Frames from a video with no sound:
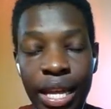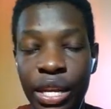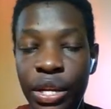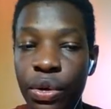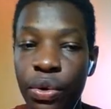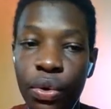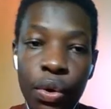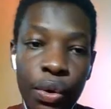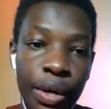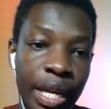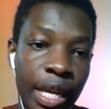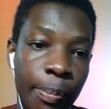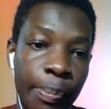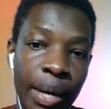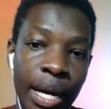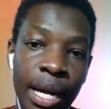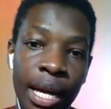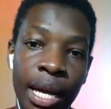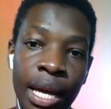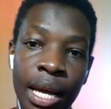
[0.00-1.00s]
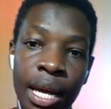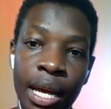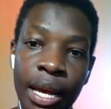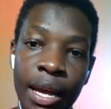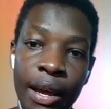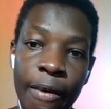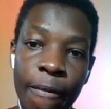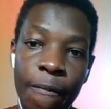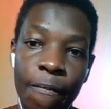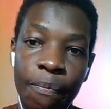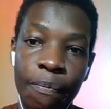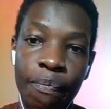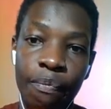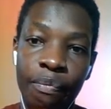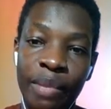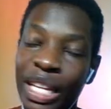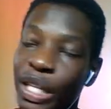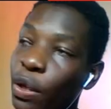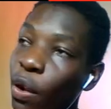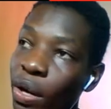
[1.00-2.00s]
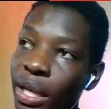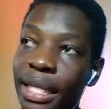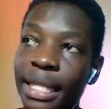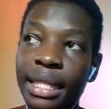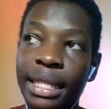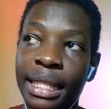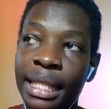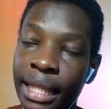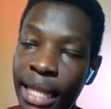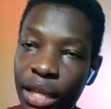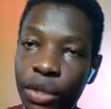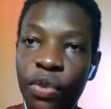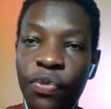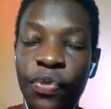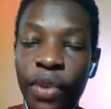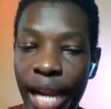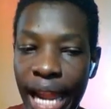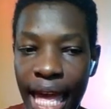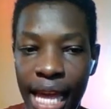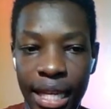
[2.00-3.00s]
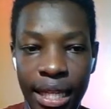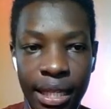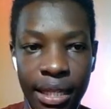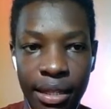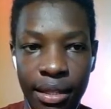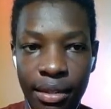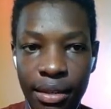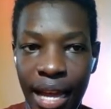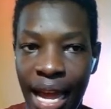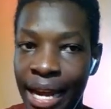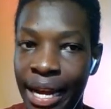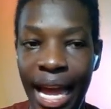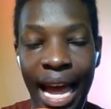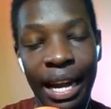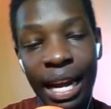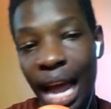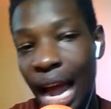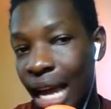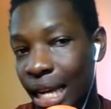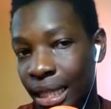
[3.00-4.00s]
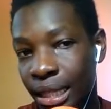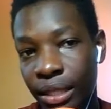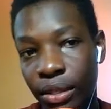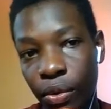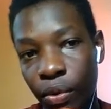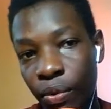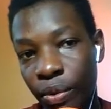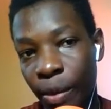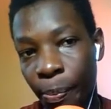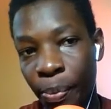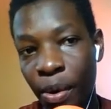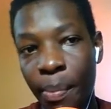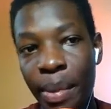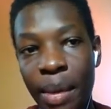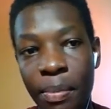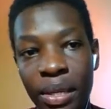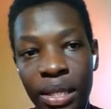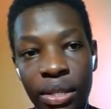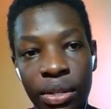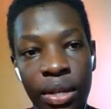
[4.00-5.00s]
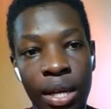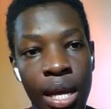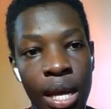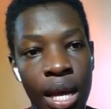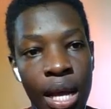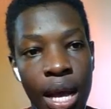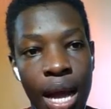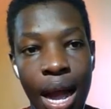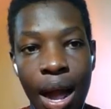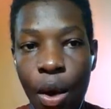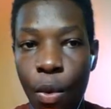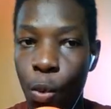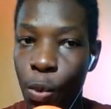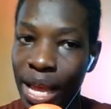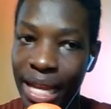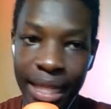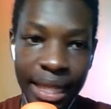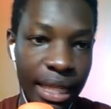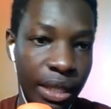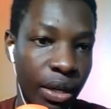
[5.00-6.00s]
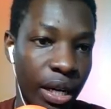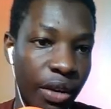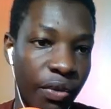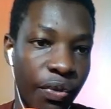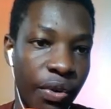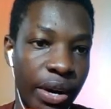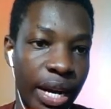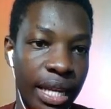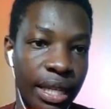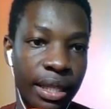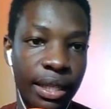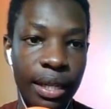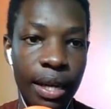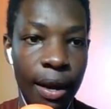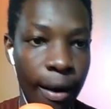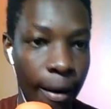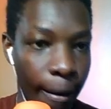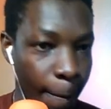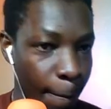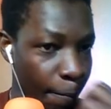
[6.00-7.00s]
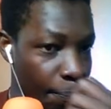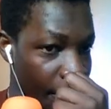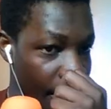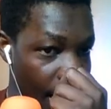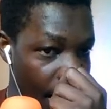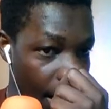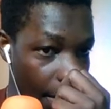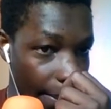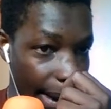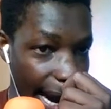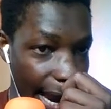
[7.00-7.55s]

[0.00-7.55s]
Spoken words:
goalkeeper. They don't settle for less, and Arsenal, the problem is we are settling for less. My